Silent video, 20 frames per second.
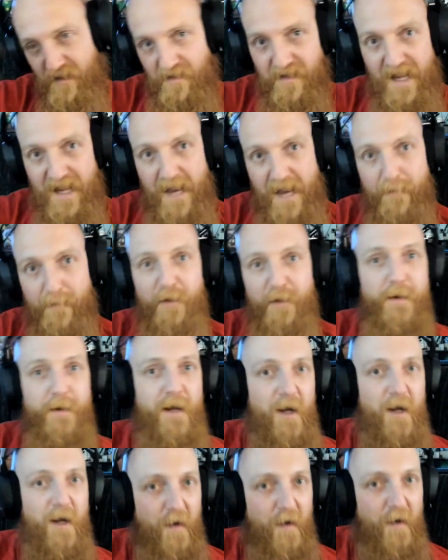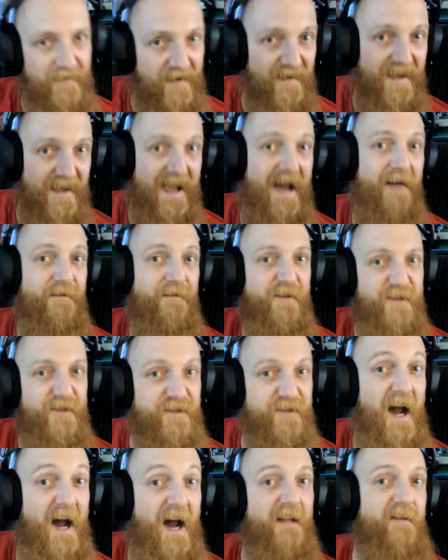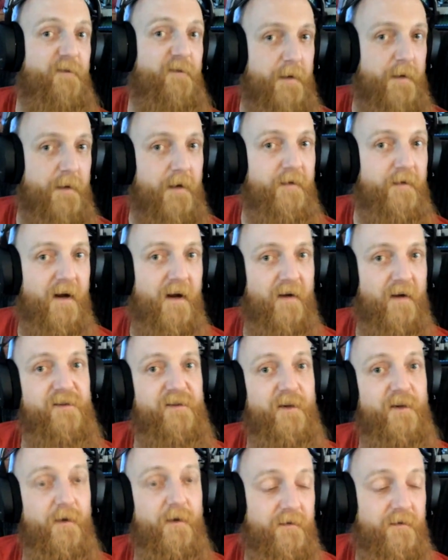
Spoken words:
name of the beer, and then they have the style of the beer there. So,